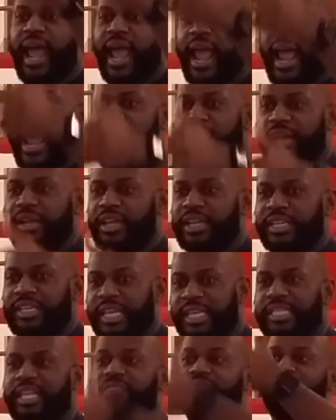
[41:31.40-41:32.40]
and
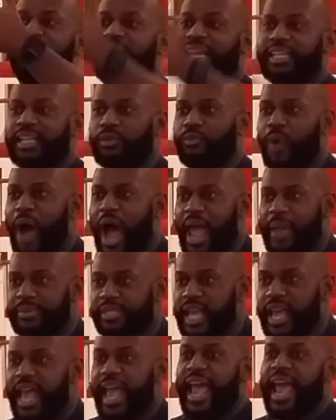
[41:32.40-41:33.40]
disinfectant wipes,
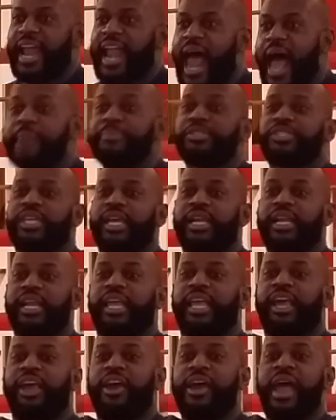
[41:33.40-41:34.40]
and I'm sitting
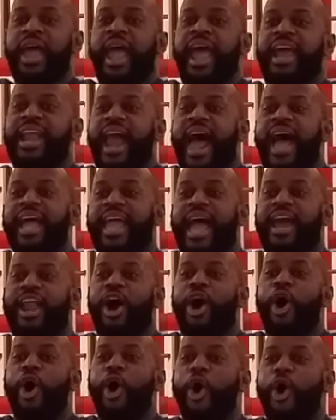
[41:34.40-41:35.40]
here and I got
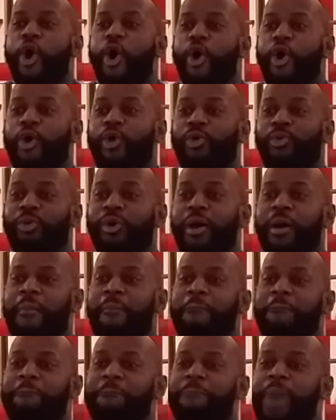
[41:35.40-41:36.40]
a
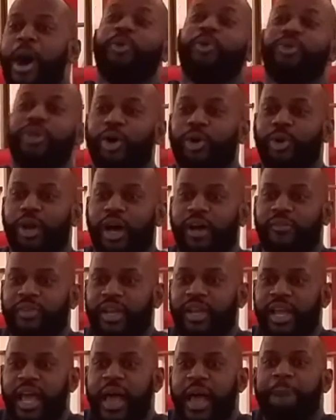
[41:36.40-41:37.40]
whole boatload of
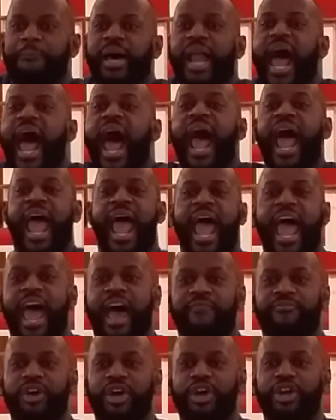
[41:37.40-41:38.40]
it, but I
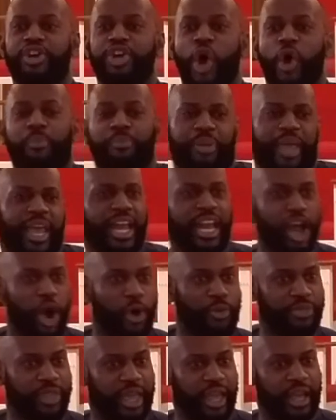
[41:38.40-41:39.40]
have no pity
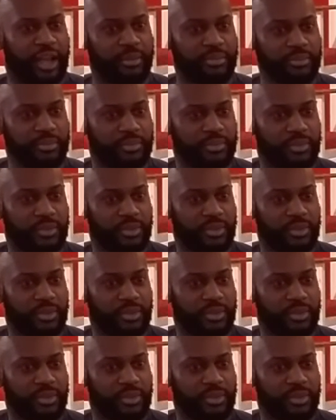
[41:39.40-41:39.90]
on them.